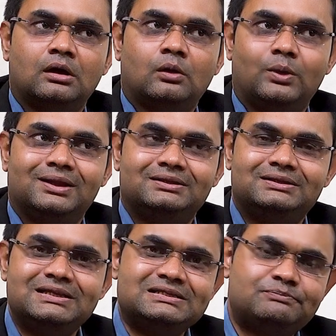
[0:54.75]
Well,
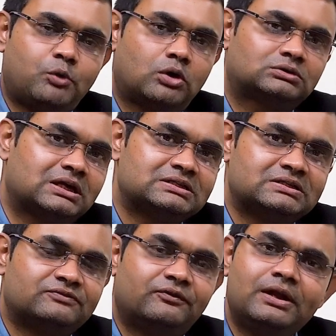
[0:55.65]
this
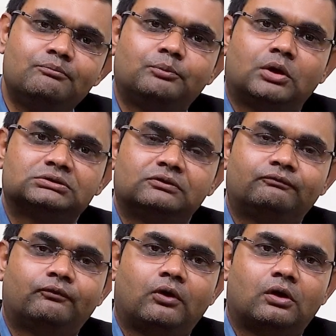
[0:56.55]
podcast is very
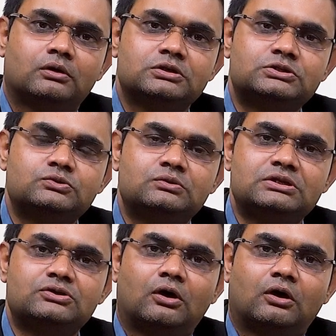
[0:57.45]
important for
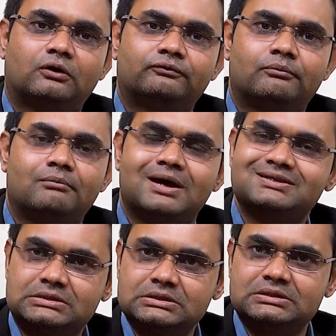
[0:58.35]
students of
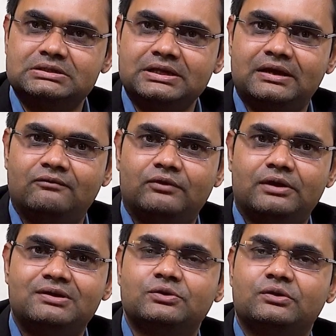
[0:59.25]
masters in various